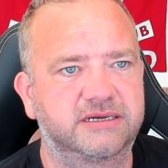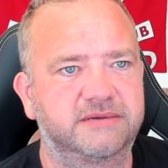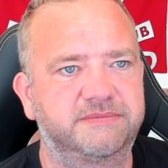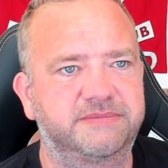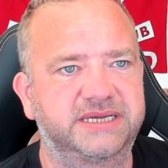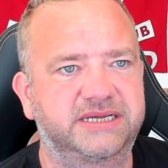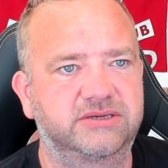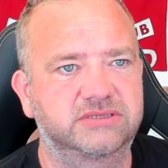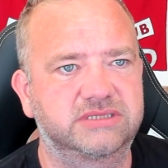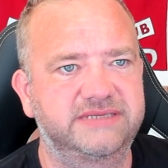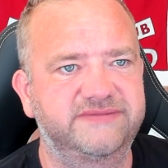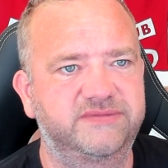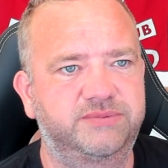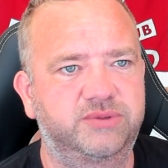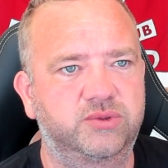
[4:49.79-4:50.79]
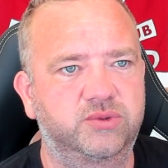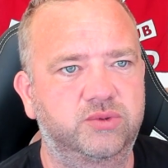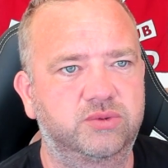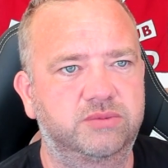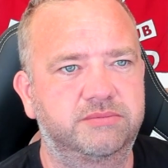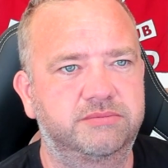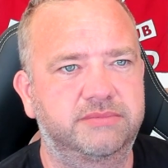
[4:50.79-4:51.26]
because
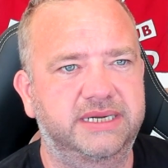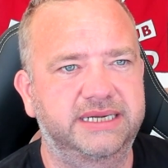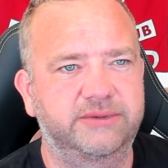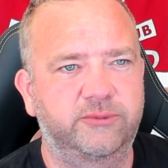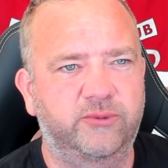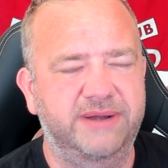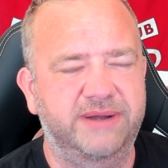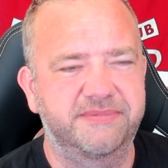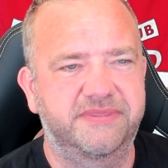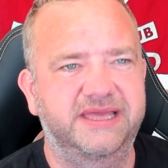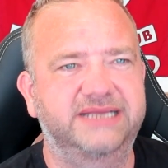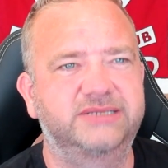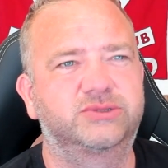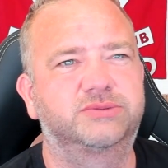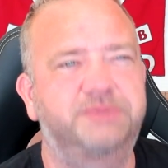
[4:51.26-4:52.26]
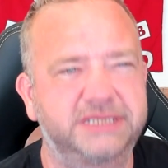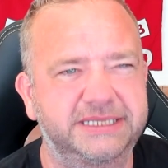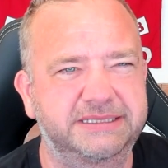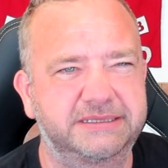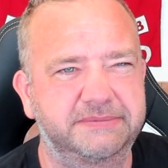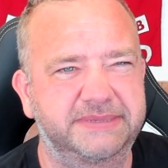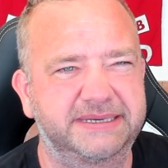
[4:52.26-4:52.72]
Liverpool might ramp things up a
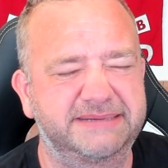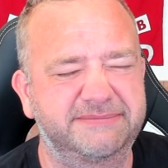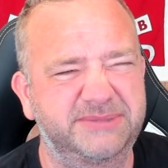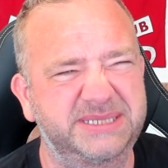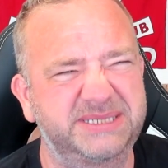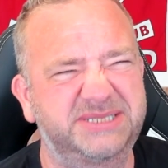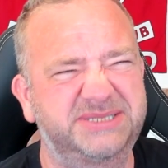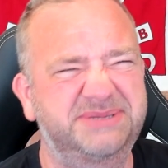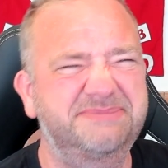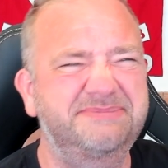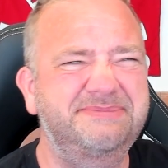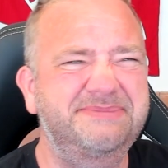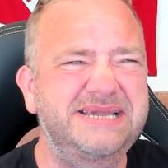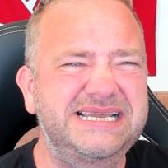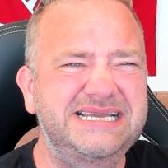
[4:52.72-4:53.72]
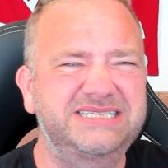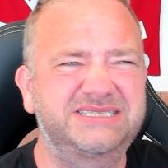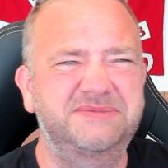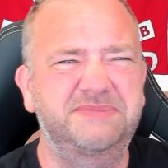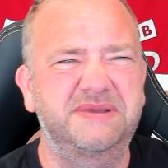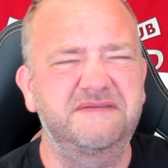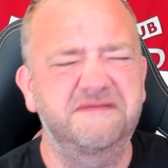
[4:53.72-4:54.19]
little bit, which to me is
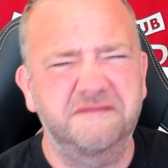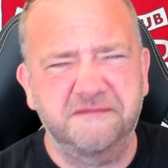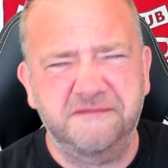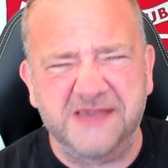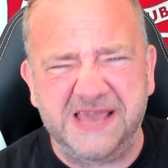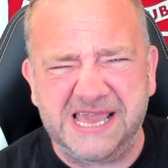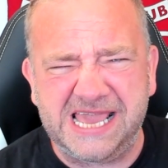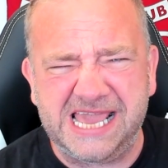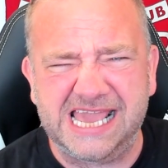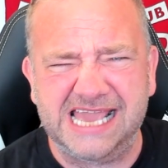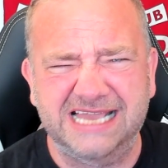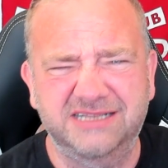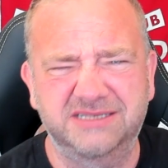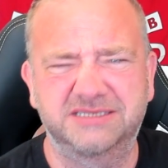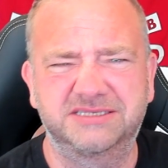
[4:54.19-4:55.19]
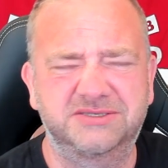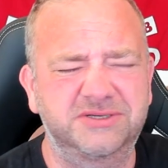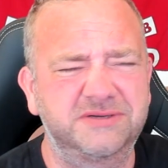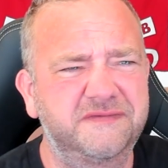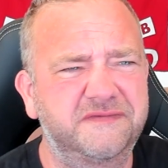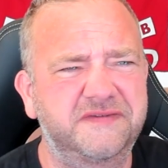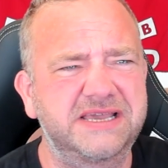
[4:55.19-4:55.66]
a bit vague. It's
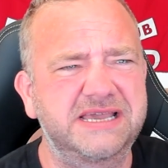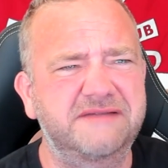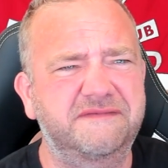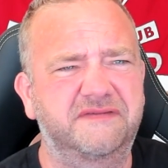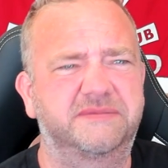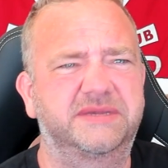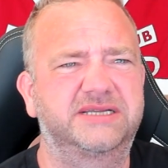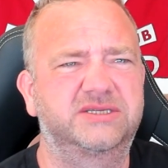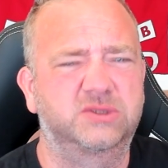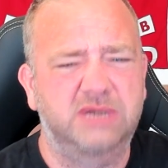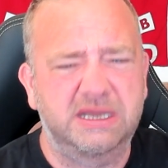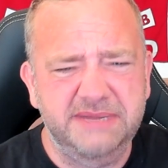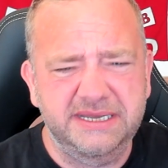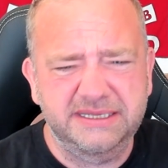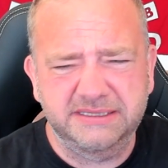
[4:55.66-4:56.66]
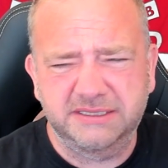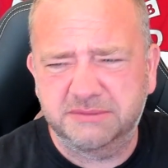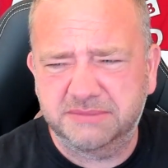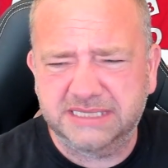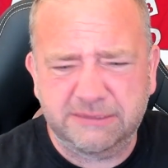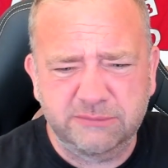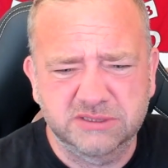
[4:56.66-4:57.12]
too vague for me. So I met,
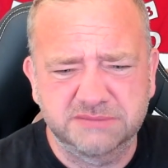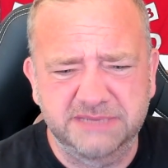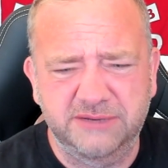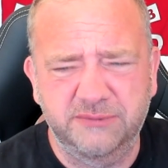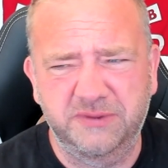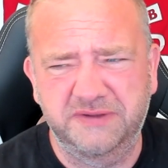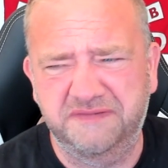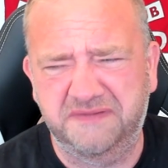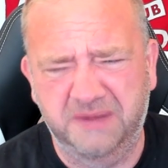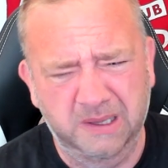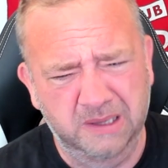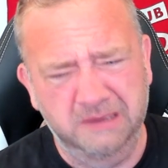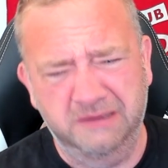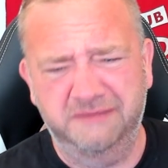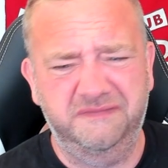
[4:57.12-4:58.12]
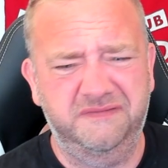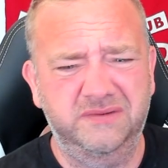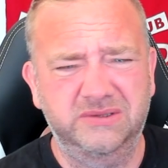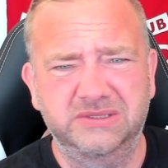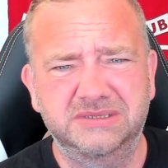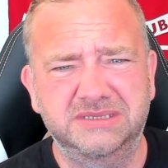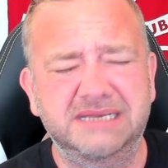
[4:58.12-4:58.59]
but that was met with,
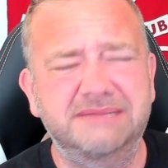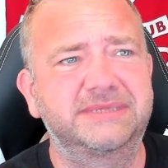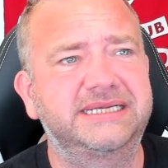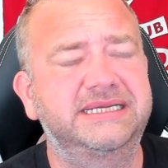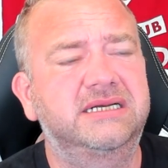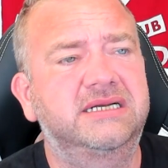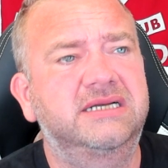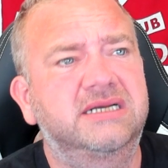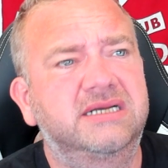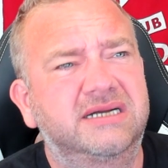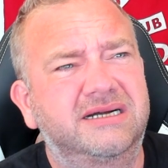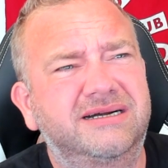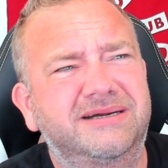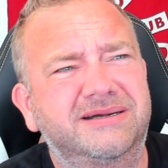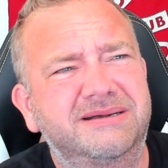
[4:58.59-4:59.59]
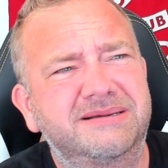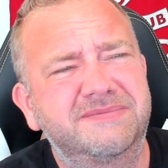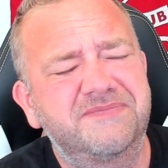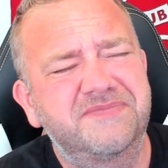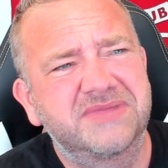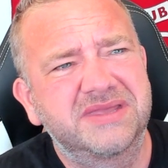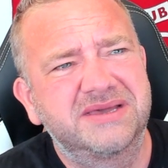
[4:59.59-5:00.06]
fuck does that mean?
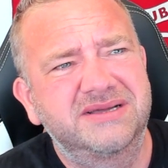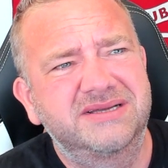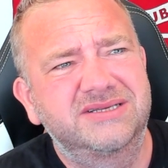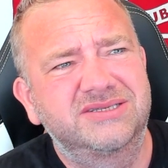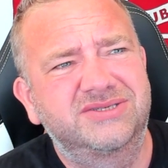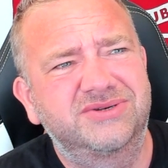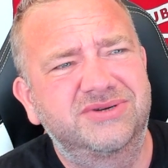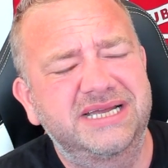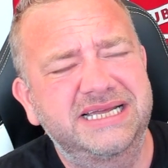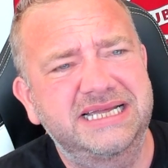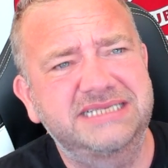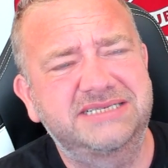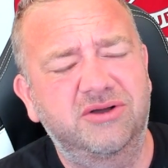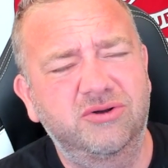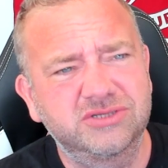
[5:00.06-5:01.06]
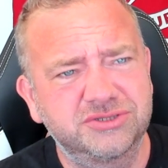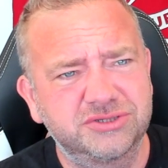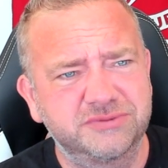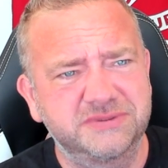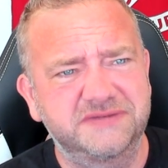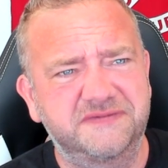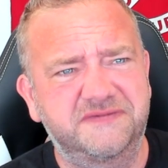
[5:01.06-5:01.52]
So it's all to
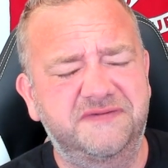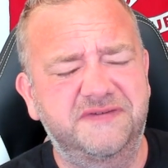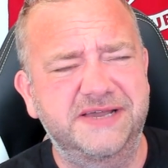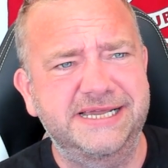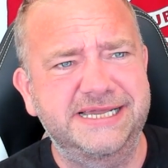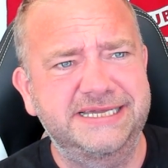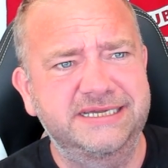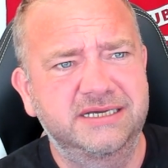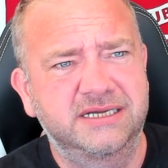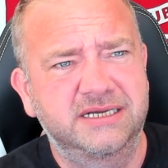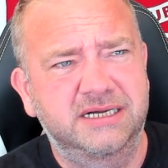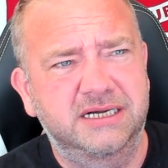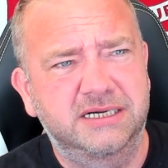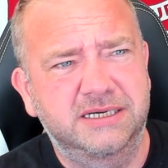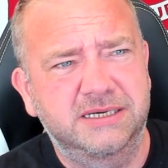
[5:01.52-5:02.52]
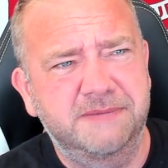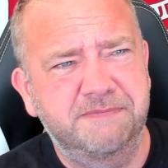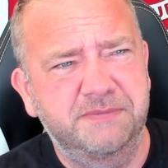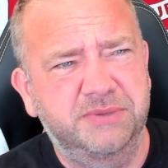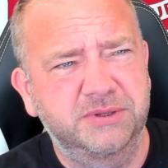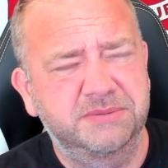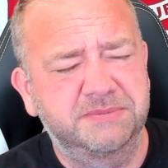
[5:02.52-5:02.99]
do with the fee,
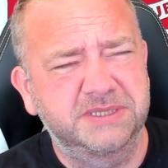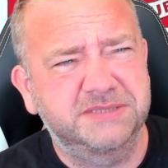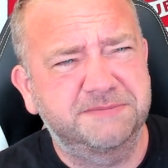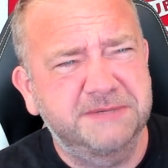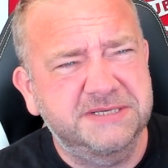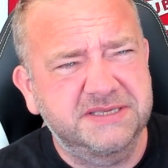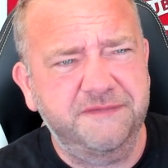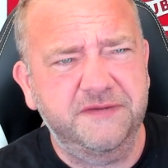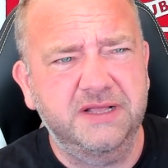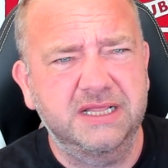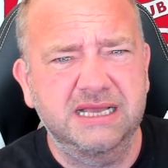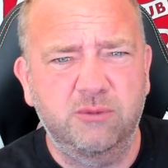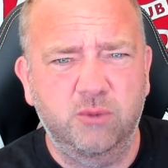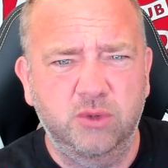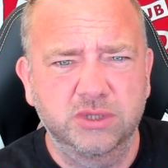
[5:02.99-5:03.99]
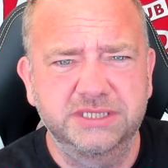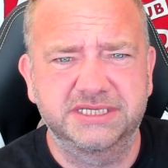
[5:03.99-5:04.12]
but specifically, I want you to